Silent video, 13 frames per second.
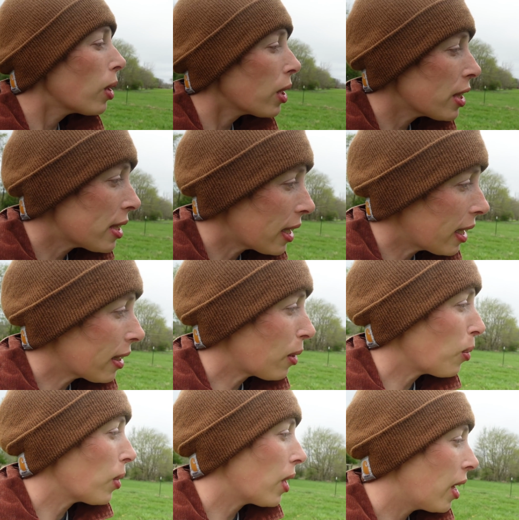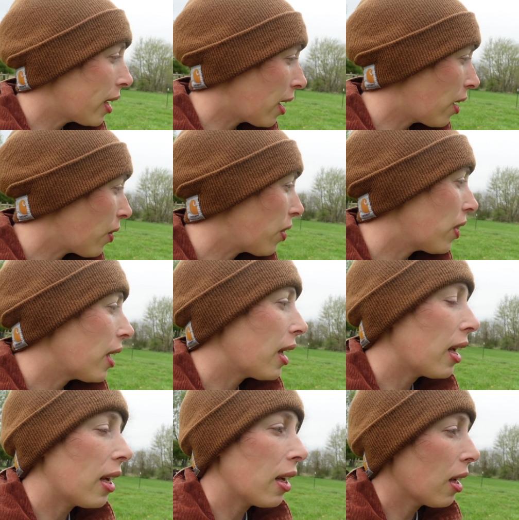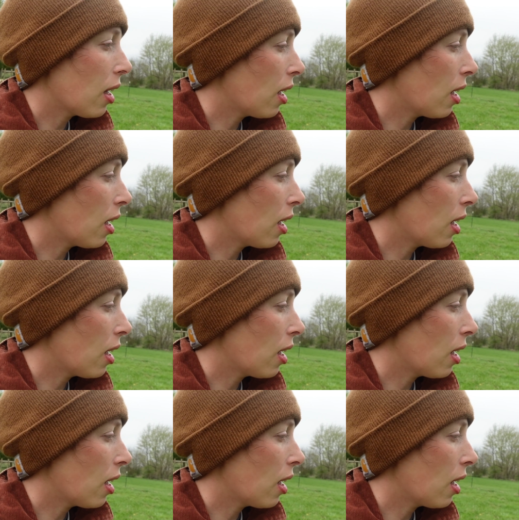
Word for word: or sick or unhealthy.